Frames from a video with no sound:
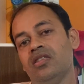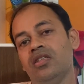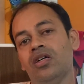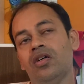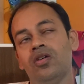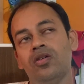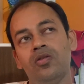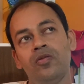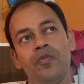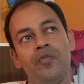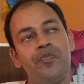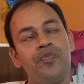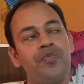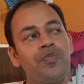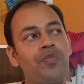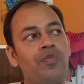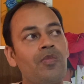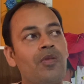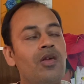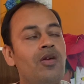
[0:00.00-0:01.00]
Now,
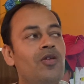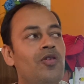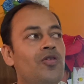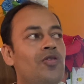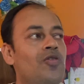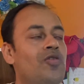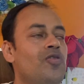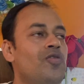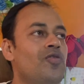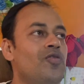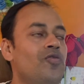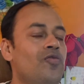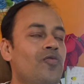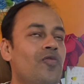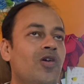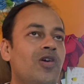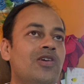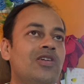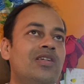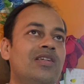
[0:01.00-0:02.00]

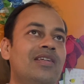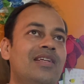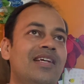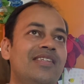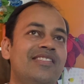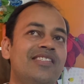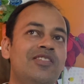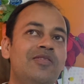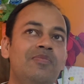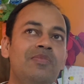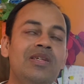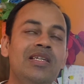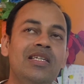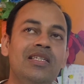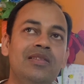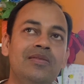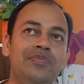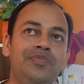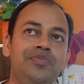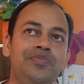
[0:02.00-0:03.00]
what does it mean?